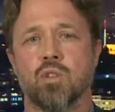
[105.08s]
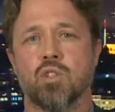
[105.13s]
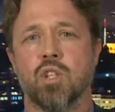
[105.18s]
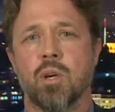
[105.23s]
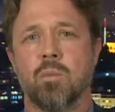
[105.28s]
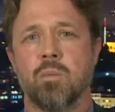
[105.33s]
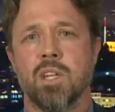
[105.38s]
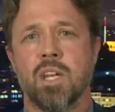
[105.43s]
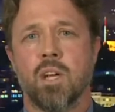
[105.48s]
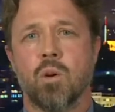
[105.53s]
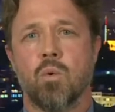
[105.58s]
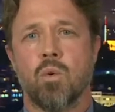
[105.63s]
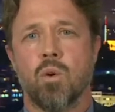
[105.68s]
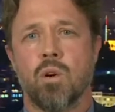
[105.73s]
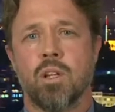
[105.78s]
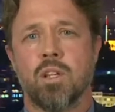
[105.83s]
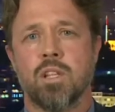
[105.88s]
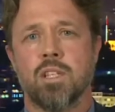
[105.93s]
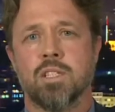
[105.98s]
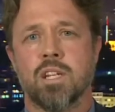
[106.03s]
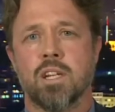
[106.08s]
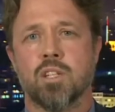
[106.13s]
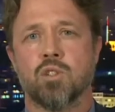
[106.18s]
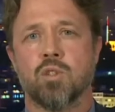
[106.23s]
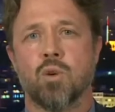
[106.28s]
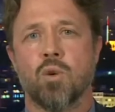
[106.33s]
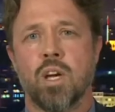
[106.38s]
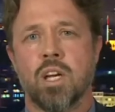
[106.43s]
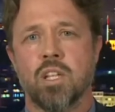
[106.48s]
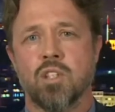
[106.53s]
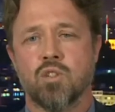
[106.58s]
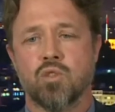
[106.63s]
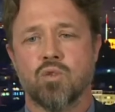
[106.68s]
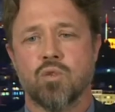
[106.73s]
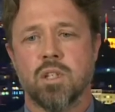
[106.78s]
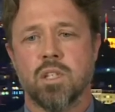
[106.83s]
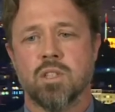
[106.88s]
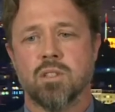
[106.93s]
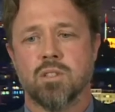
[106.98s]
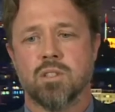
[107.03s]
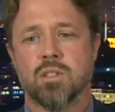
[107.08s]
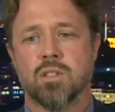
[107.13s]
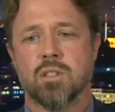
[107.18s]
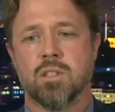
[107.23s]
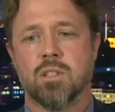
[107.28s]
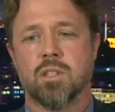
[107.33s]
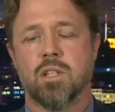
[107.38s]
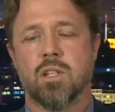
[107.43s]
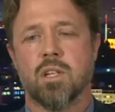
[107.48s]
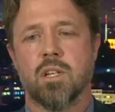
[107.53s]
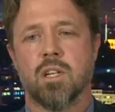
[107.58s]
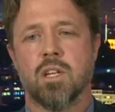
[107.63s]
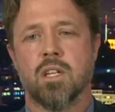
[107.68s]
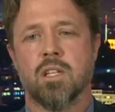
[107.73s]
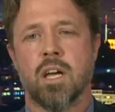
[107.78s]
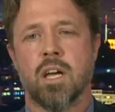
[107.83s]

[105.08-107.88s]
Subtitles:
some inequalities are so entrenched in